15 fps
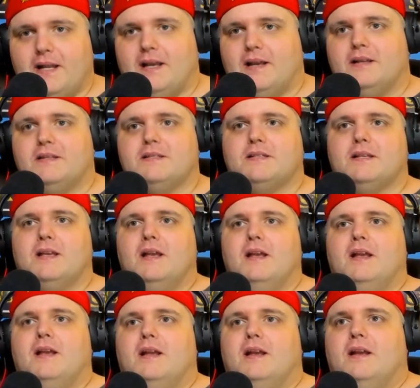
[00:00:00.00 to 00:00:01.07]
else
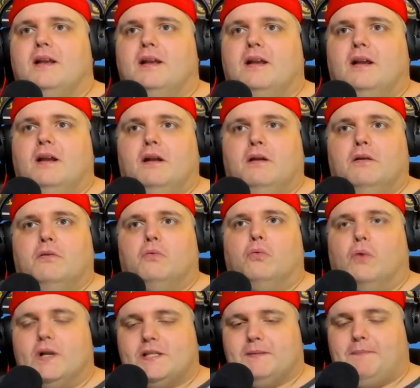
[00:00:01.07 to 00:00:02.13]

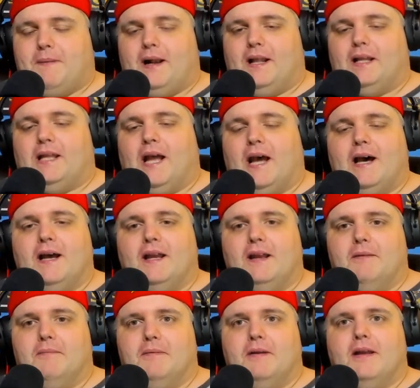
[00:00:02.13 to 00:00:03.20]
once upon a
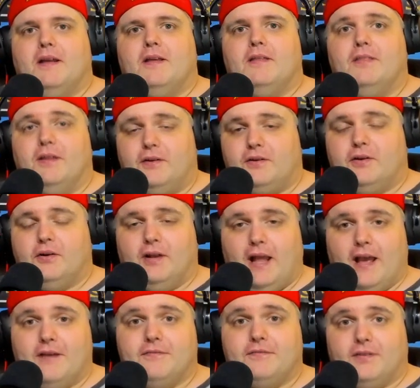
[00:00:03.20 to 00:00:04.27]
time that could
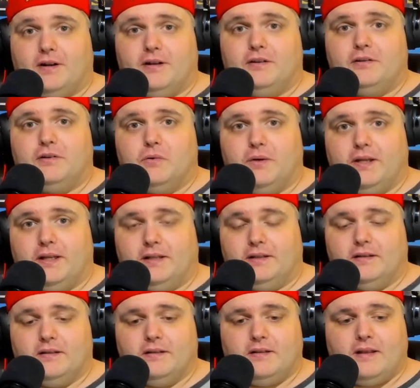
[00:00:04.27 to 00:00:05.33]
have fronted
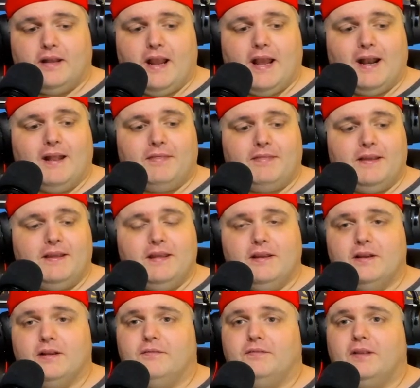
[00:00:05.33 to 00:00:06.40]
Queen, and I think he
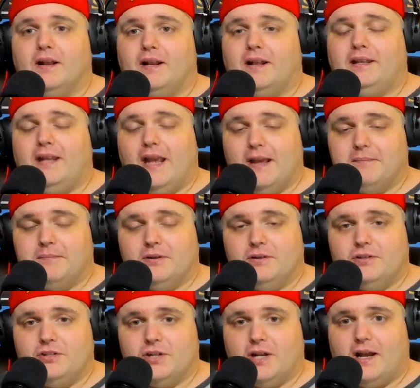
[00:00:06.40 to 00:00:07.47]
could have done a damn
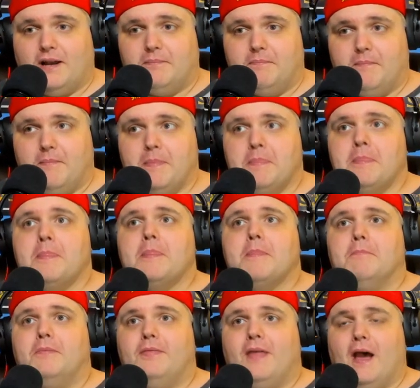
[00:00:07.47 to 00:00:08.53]
good job.
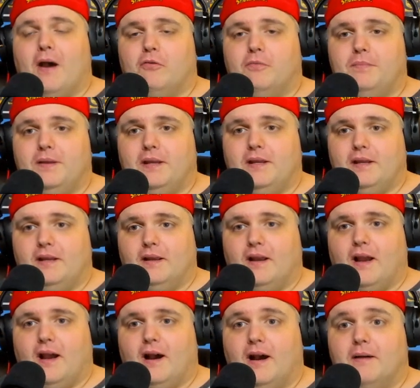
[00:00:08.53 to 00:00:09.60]
But that will be
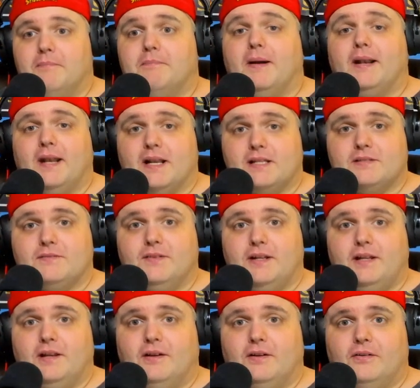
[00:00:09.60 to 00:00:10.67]
uh, my next
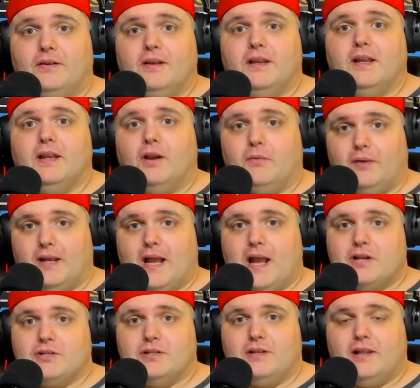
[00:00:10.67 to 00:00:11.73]
video, a
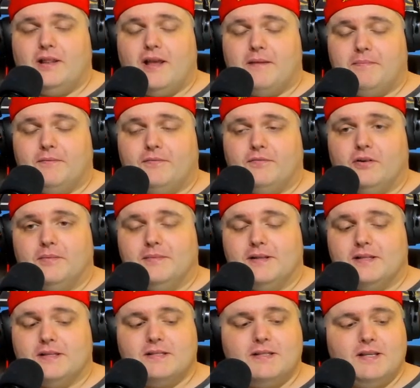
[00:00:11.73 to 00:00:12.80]
reaction to that
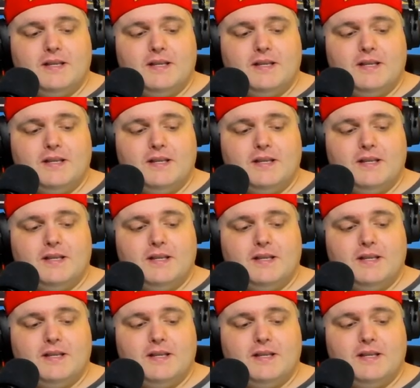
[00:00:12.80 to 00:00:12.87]
performance.